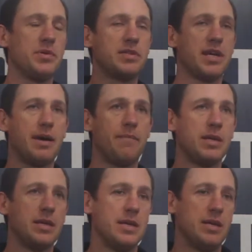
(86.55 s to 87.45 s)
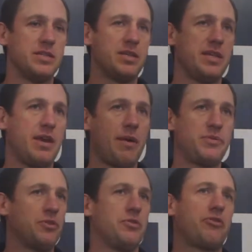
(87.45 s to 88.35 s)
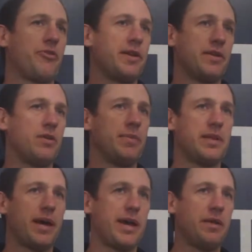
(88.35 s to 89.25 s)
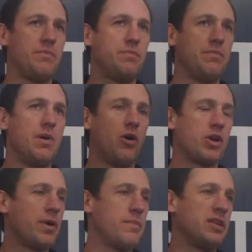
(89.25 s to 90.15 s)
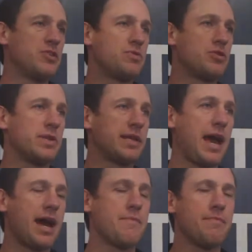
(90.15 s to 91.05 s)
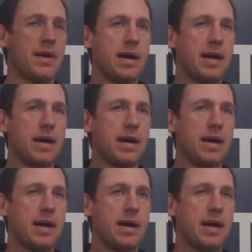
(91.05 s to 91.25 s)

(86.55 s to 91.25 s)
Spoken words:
But to their absolute credit, I mean, they had a lot of momentum during the game,